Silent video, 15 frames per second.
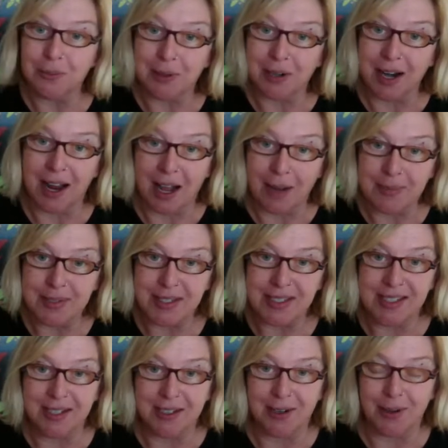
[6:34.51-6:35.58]
perhaps,
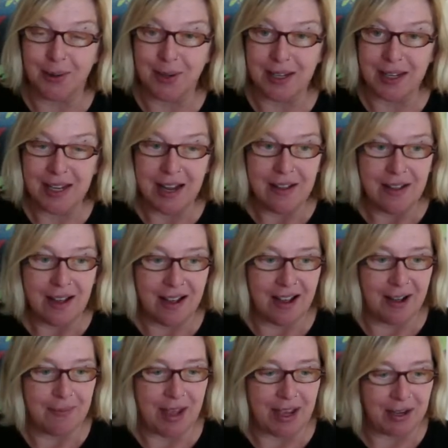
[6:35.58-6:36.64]

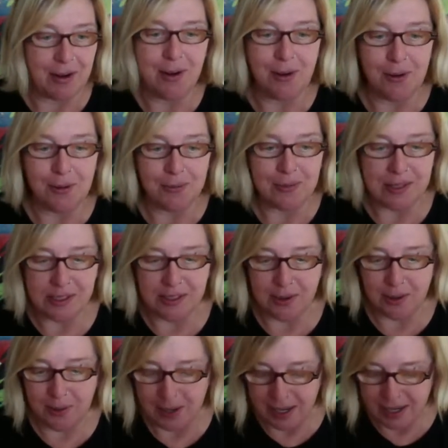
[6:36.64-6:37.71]
at home.
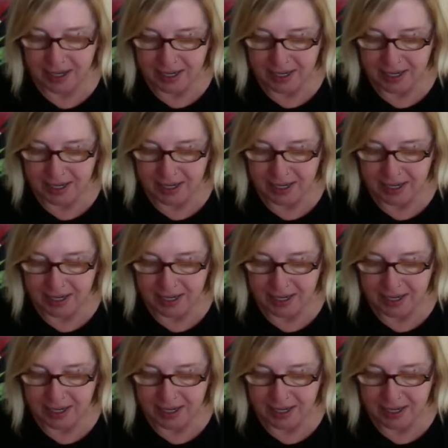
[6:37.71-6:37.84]
So